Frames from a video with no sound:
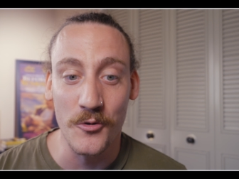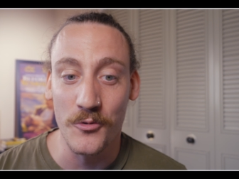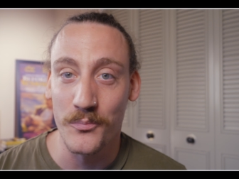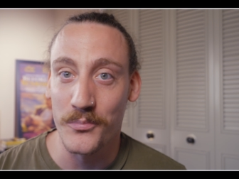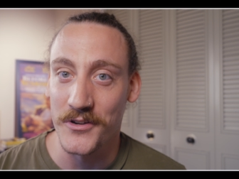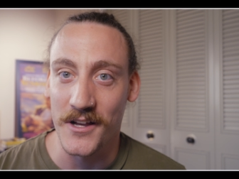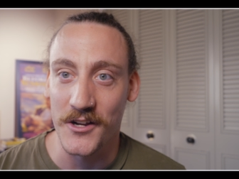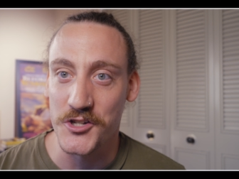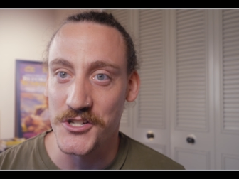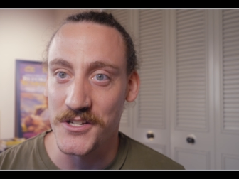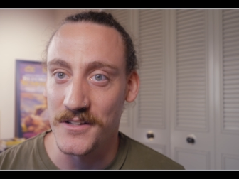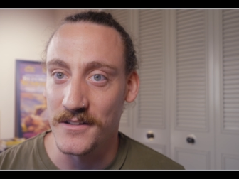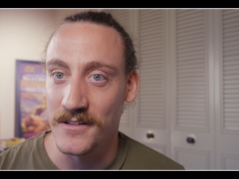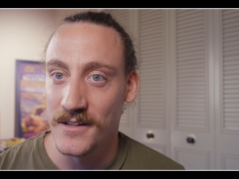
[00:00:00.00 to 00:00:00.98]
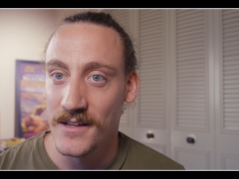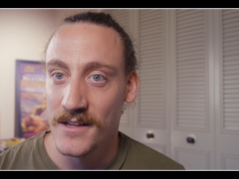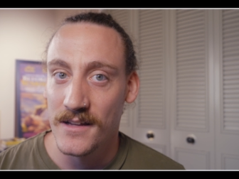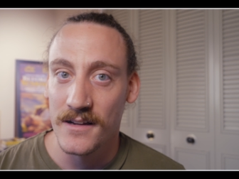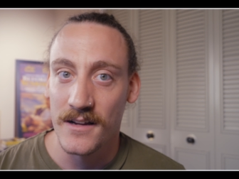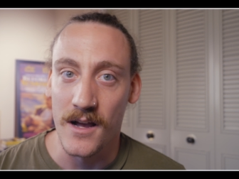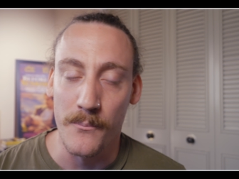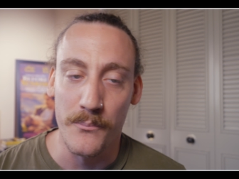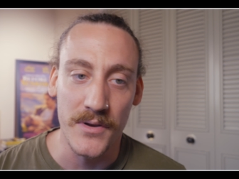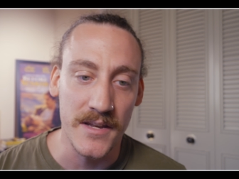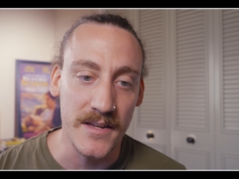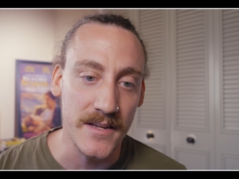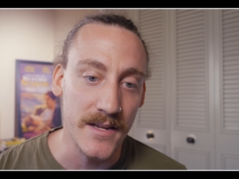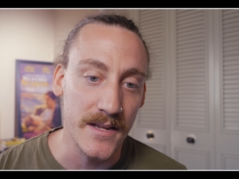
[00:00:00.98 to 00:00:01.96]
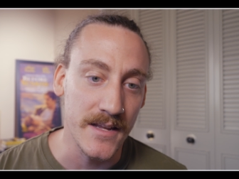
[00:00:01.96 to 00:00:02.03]
own production
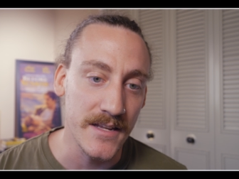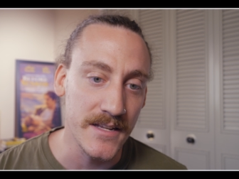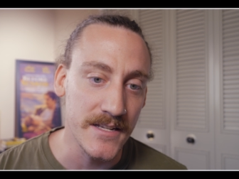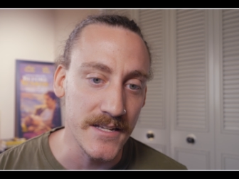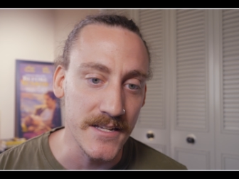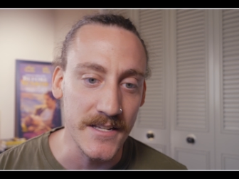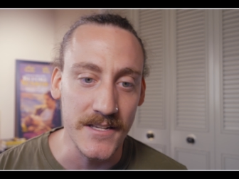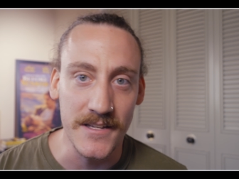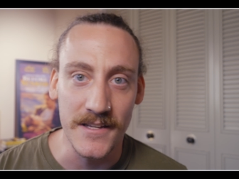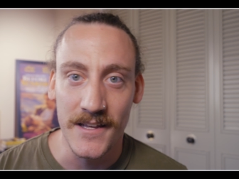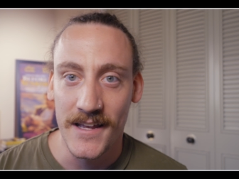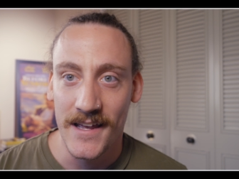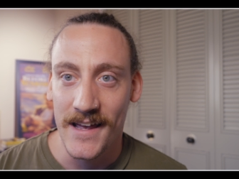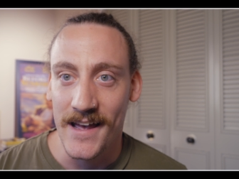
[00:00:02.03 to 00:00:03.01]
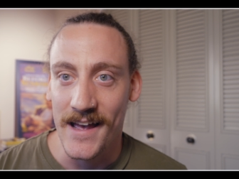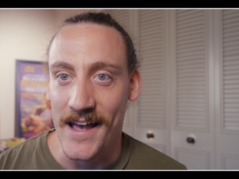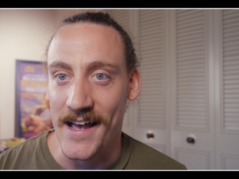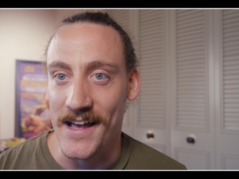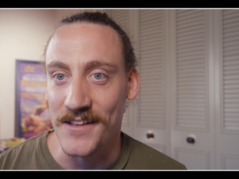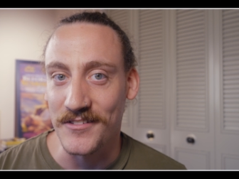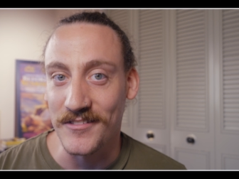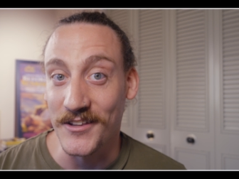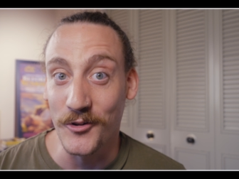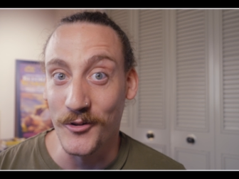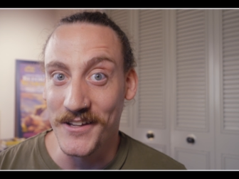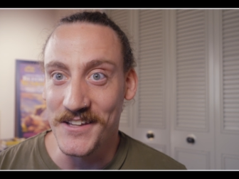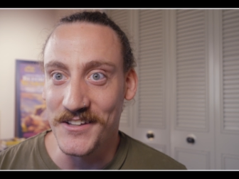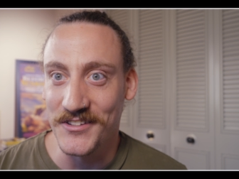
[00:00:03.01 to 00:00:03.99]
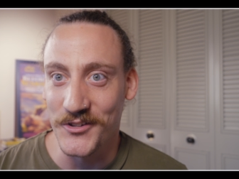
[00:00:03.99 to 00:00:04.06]
company. He has little
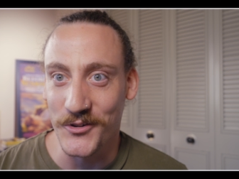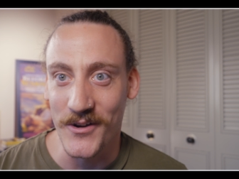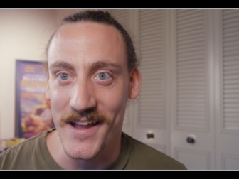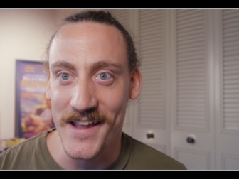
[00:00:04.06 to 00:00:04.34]
Easter